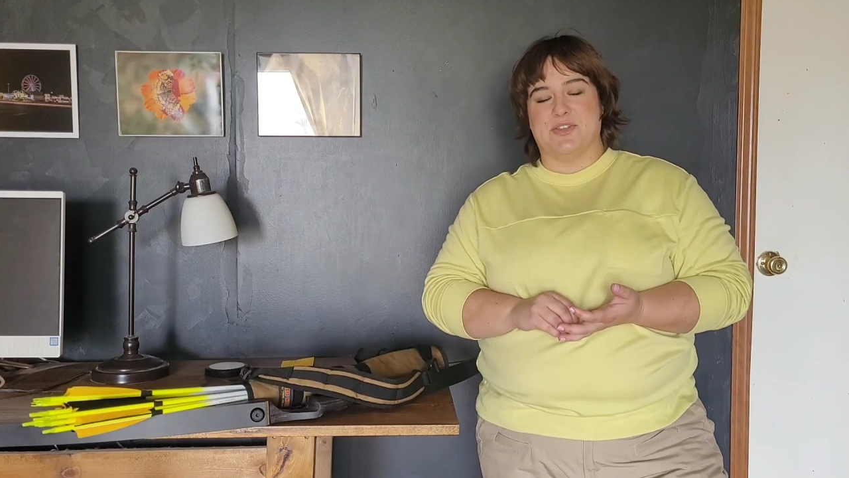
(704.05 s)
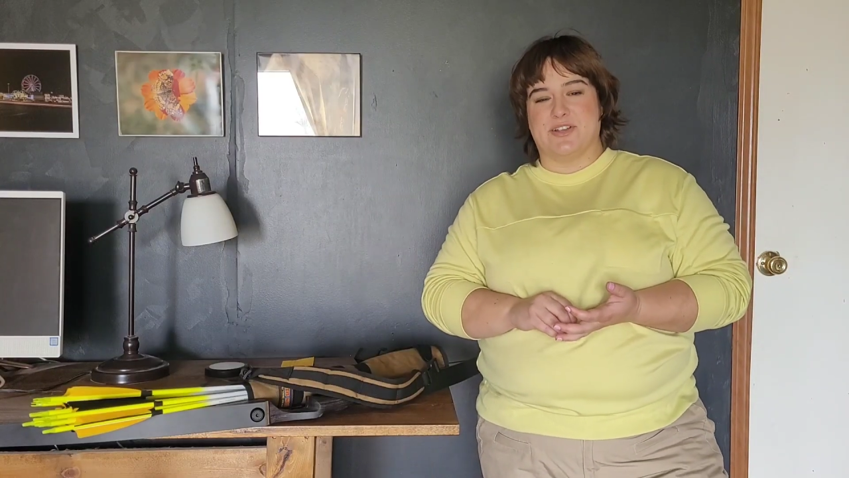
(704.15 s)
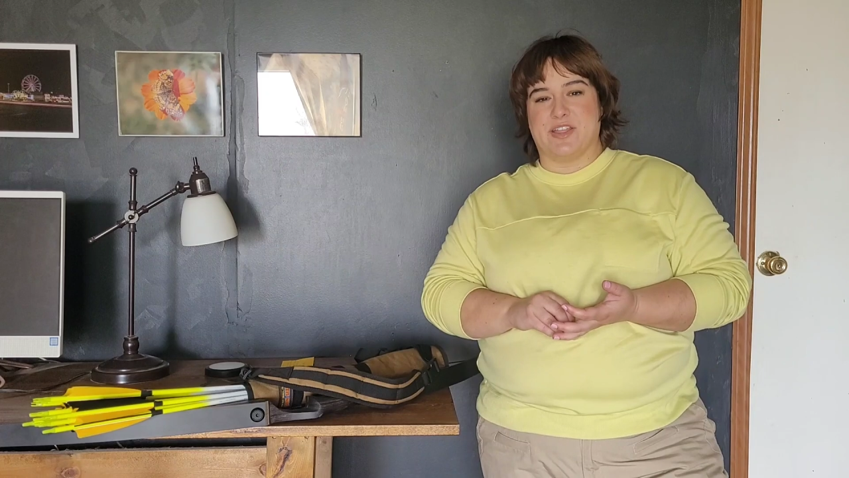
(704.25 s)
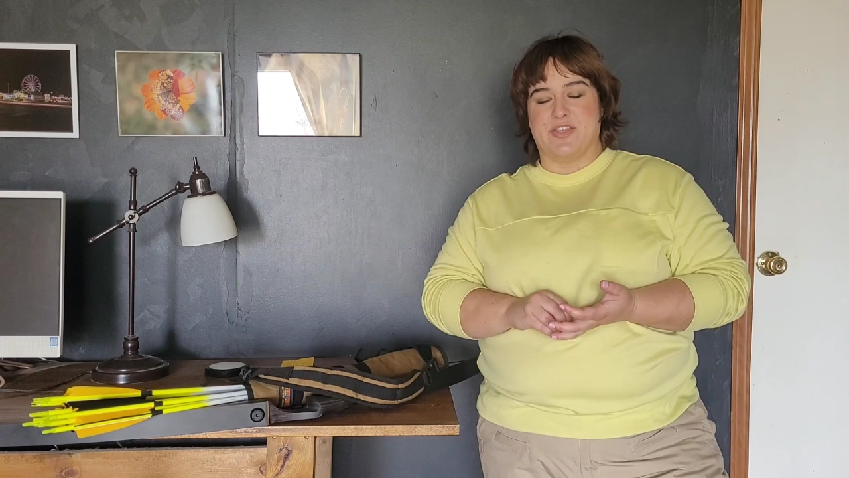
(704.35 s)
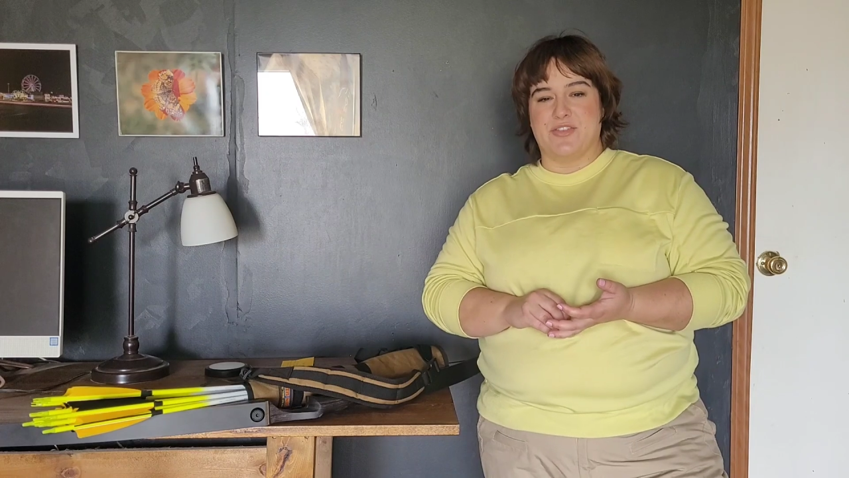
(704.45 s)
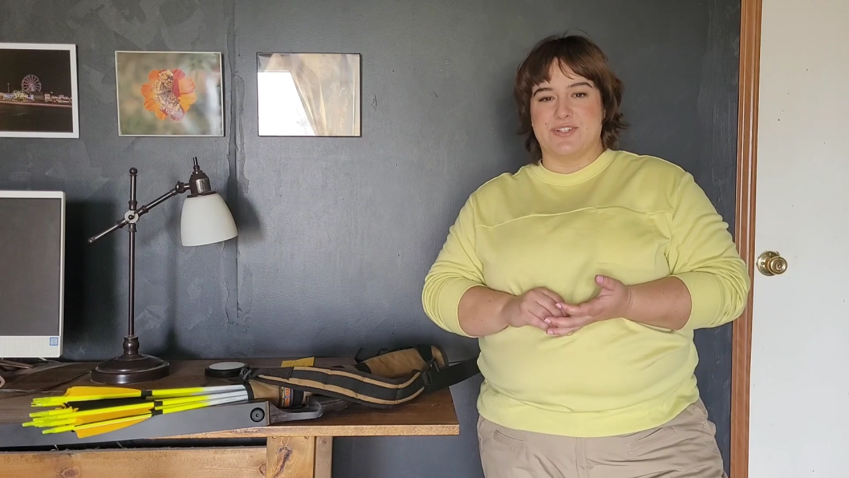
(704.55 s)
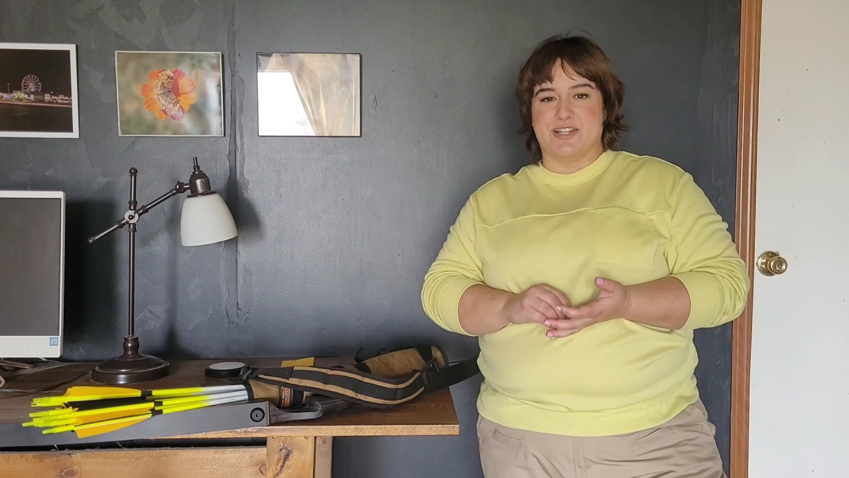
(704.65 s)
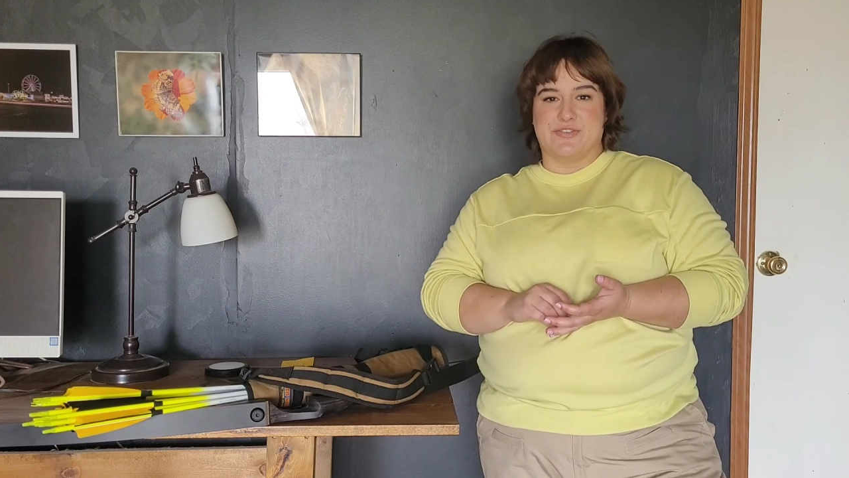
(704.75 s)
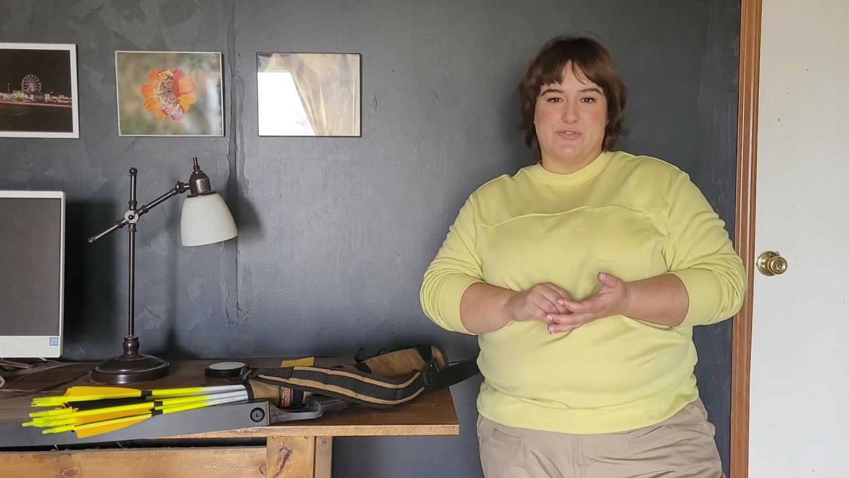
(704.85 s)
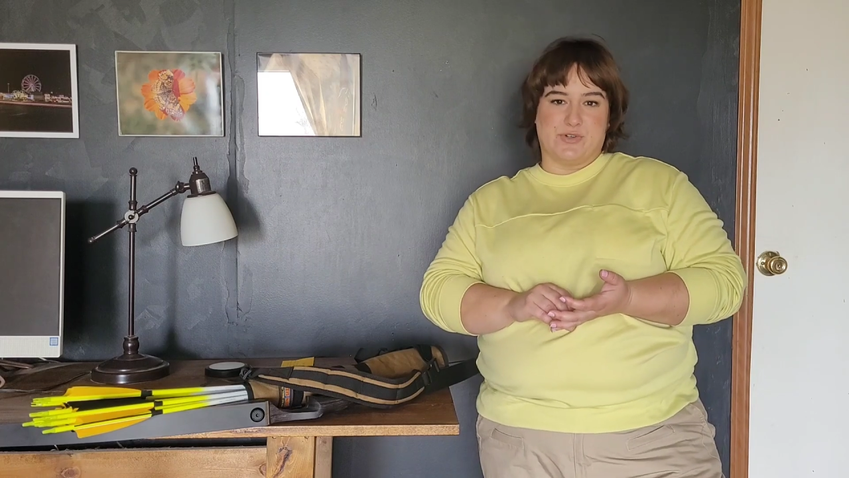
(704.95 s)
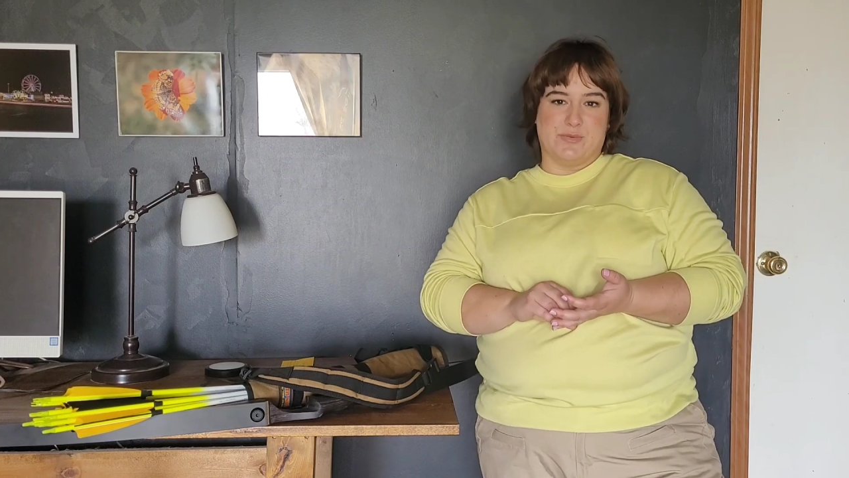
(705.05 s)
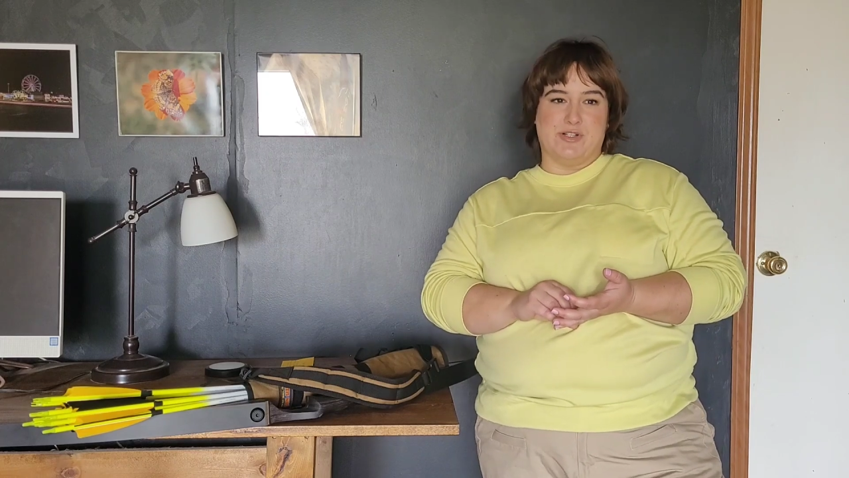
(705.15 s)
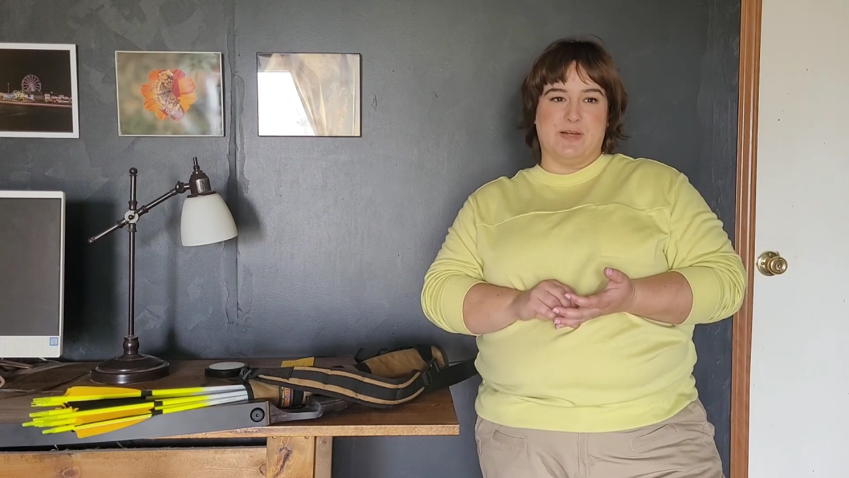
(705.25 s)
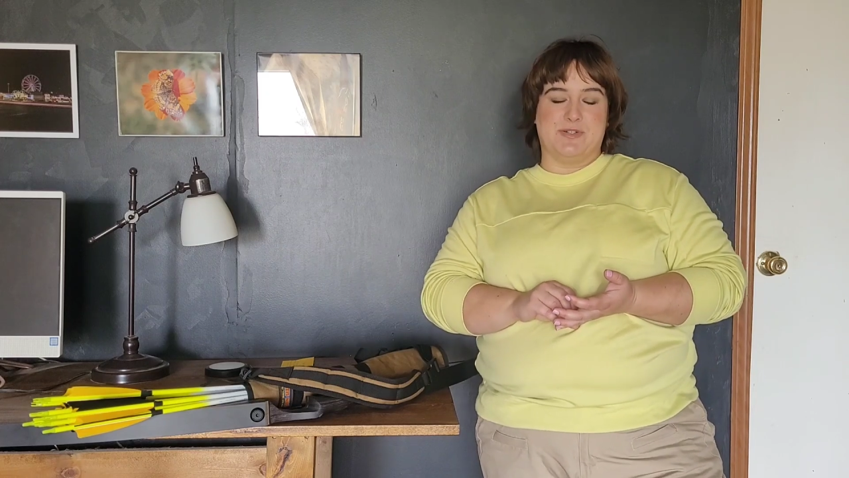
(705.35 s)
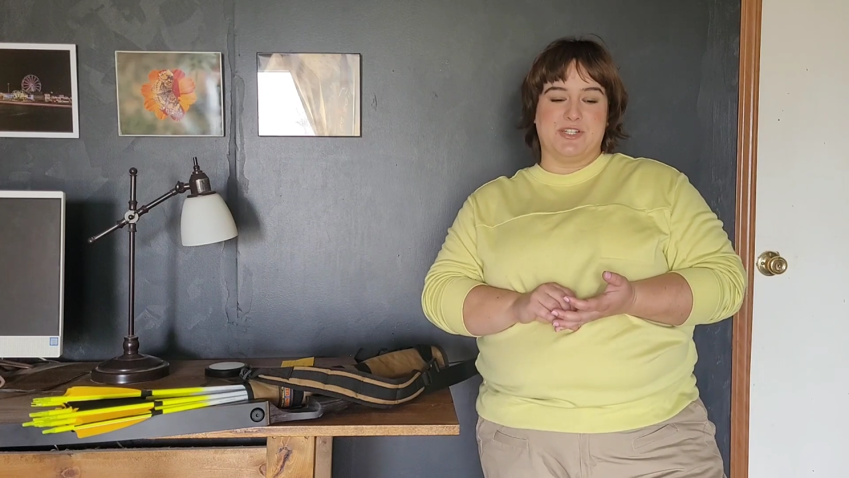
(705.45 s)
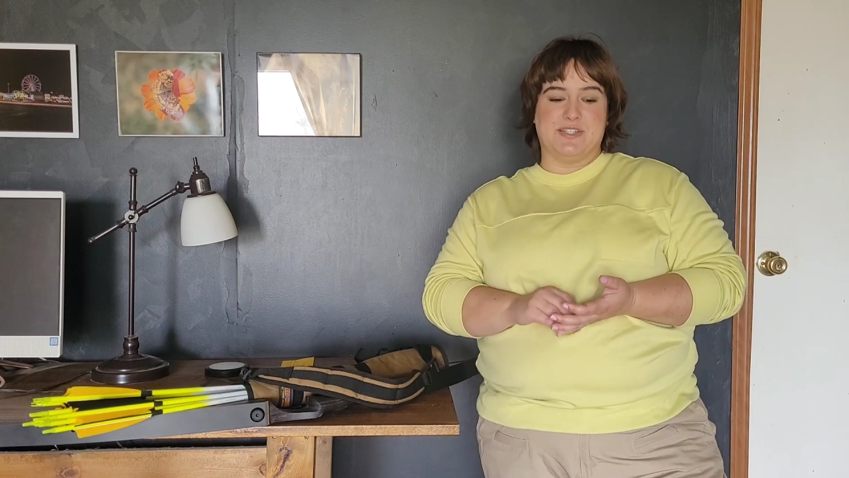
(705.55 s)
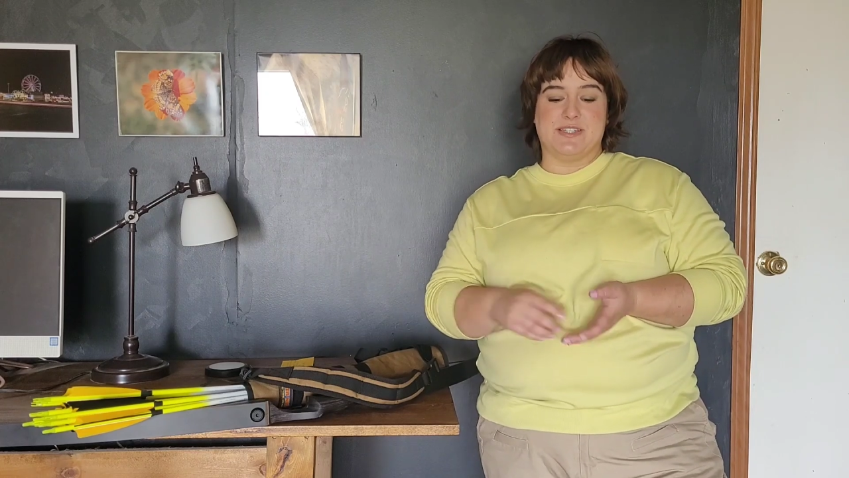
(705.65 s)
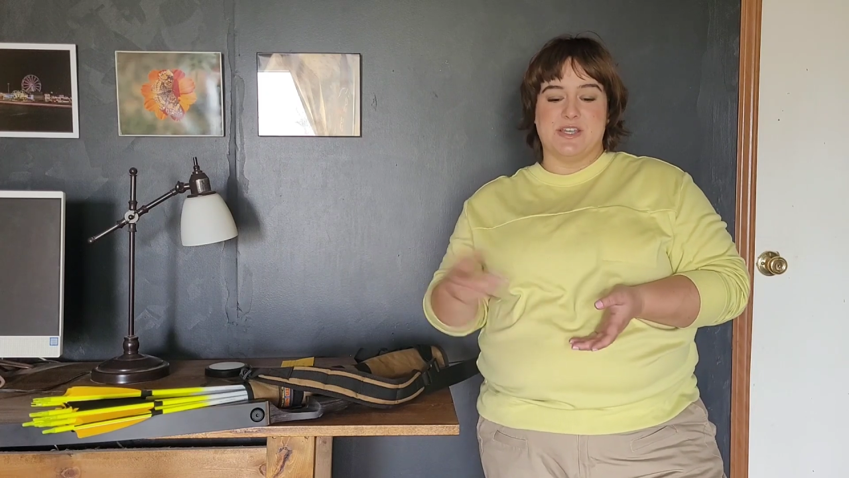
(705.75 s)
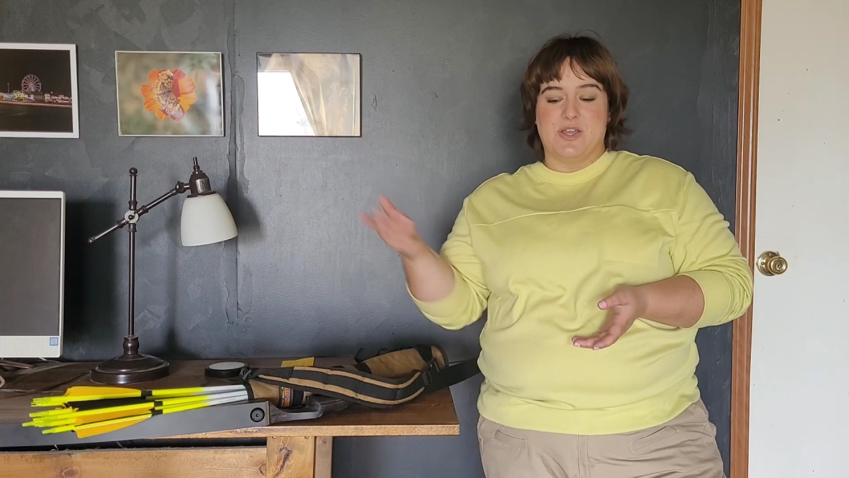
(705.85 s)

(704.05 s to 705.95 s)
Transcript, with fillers: and I think there's a lot of affordable options.